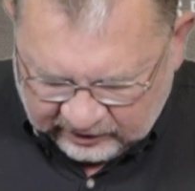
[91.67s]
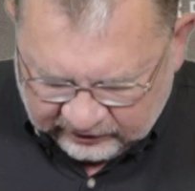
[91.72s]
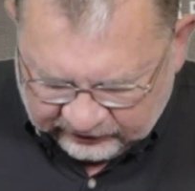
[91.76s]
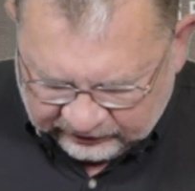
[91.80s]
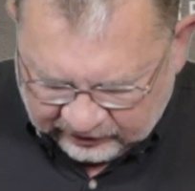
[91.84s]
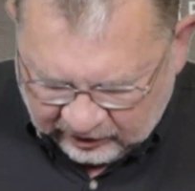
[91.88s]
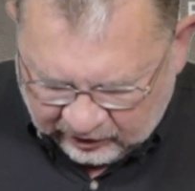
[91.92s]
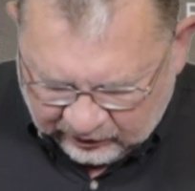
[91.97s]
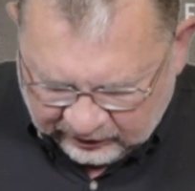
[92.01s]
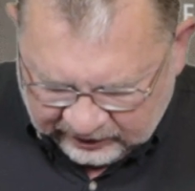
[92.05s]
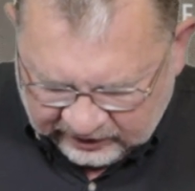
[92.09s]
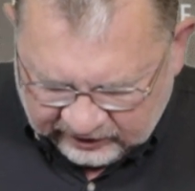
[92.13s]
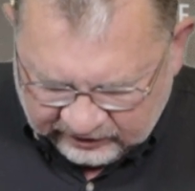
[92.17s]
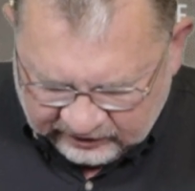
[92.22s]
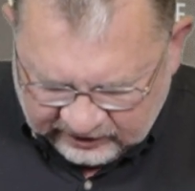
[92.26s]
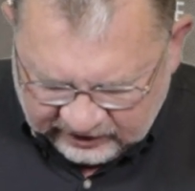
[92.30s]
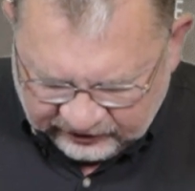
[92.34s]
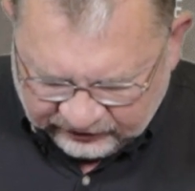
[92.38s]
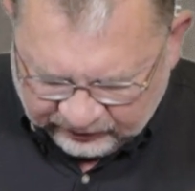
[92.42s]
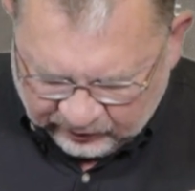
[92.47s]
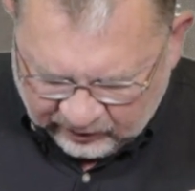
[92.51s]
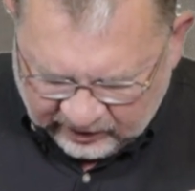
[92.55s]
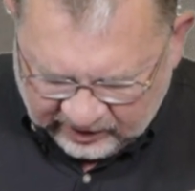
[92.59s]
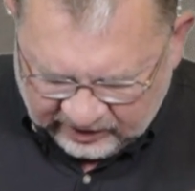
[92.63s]
So in
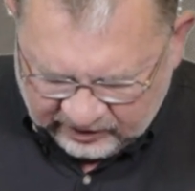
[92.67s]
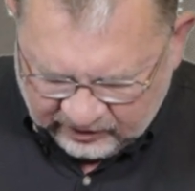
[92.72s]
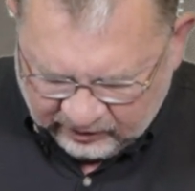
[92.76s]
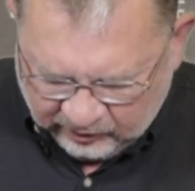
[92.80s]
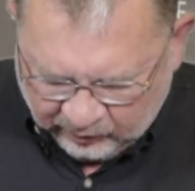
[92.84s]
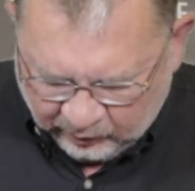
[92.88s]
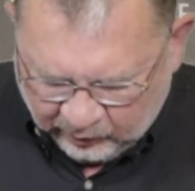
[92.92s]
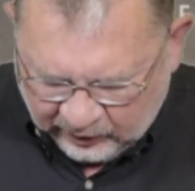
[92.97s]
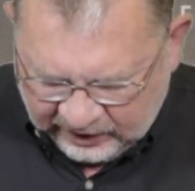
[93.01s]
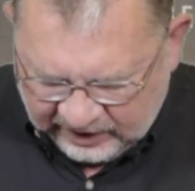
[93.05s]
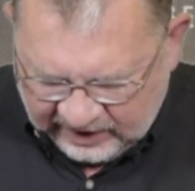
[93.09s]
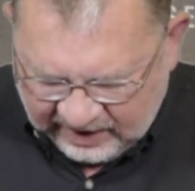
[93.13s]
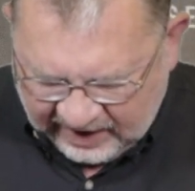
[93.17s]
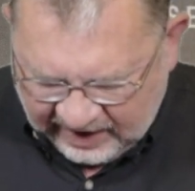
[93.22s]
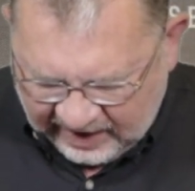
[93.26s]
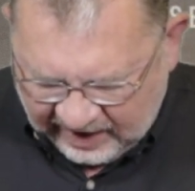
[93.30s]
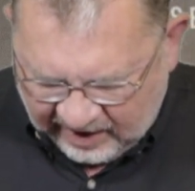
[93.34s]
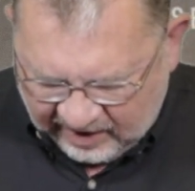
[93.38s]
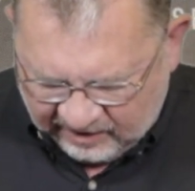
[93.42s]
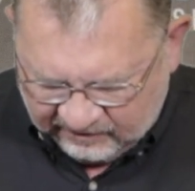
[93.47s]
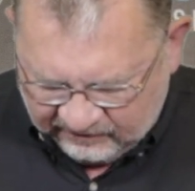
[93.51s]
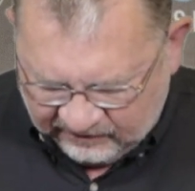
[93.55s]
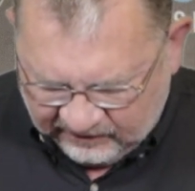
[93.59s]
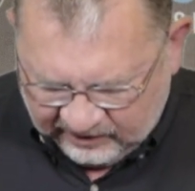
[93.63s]
this one, we
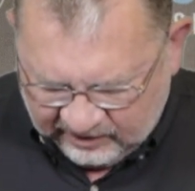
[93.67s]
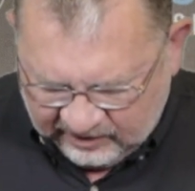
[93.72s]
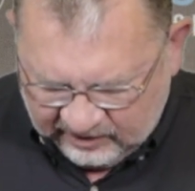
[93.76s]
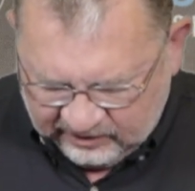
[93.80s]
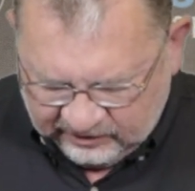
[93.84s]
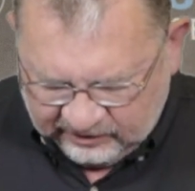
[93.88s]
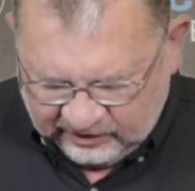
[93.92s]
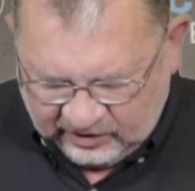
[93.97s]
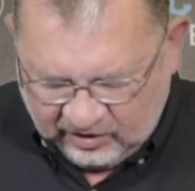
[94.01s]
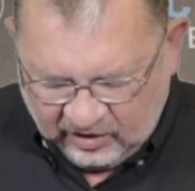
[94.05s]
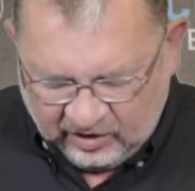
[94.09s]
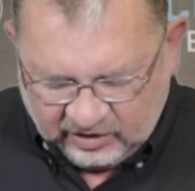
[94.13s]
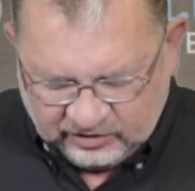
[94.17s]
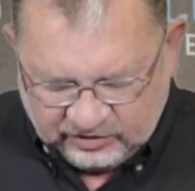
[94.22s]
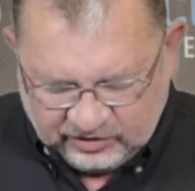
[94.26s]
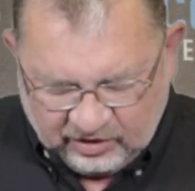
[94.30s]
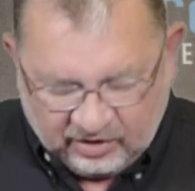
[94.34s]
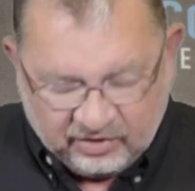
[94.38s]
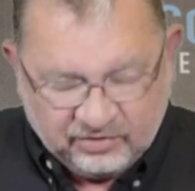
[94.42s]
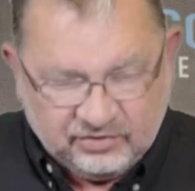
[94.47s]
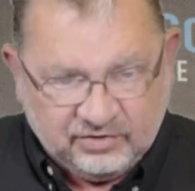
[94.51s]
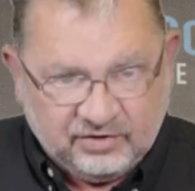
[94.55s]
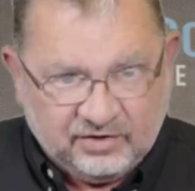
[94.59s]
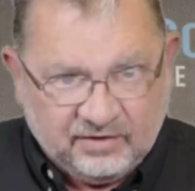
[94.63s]
have the car
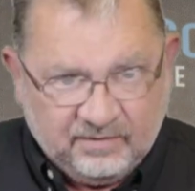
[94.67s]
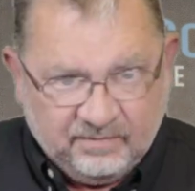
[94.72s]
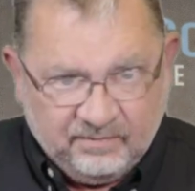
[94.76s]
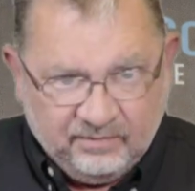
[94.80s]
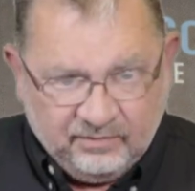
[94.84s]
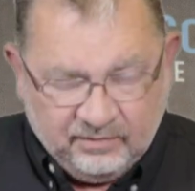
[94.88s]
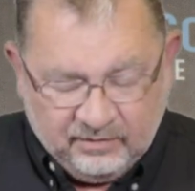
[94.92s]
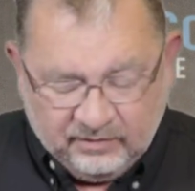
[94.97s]
charger.